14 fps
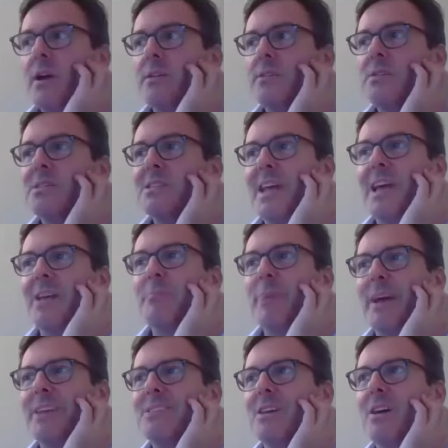understand
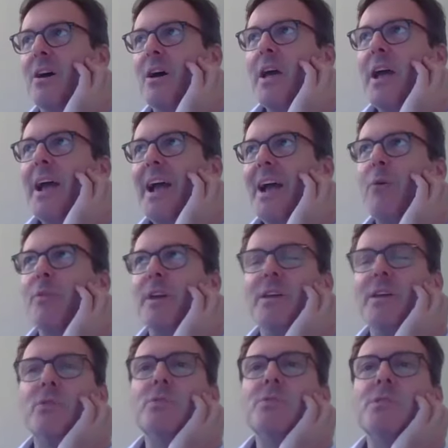better how they're
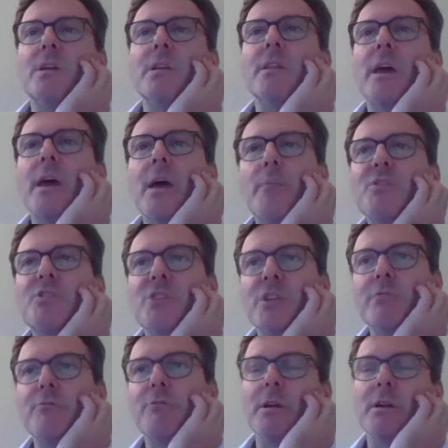using their
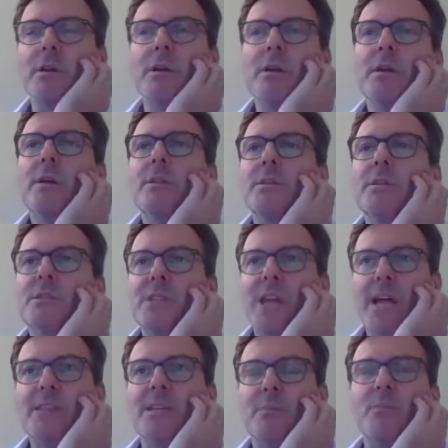machinery, the
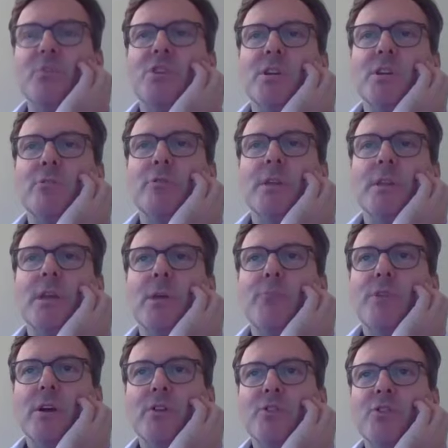static machinery in their
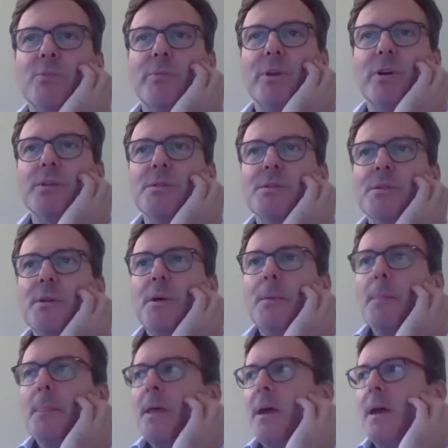production plants,
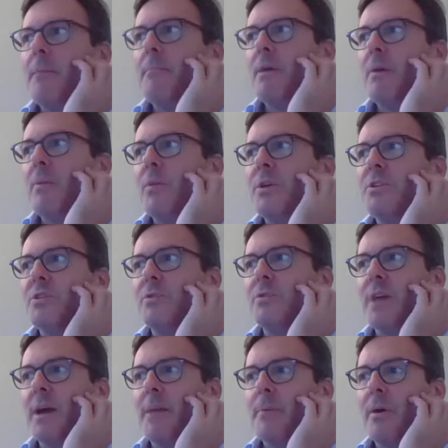and we do
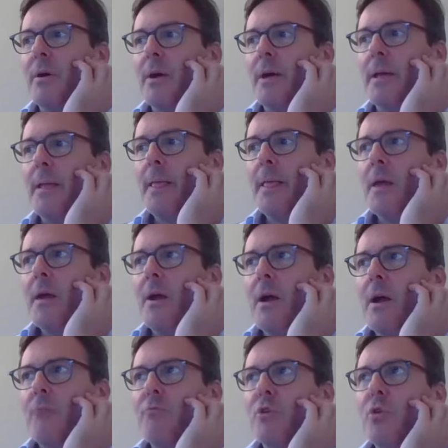that by
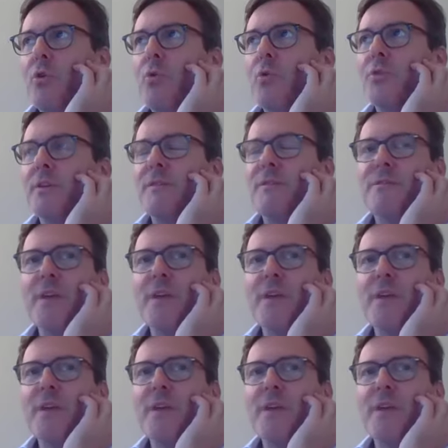recording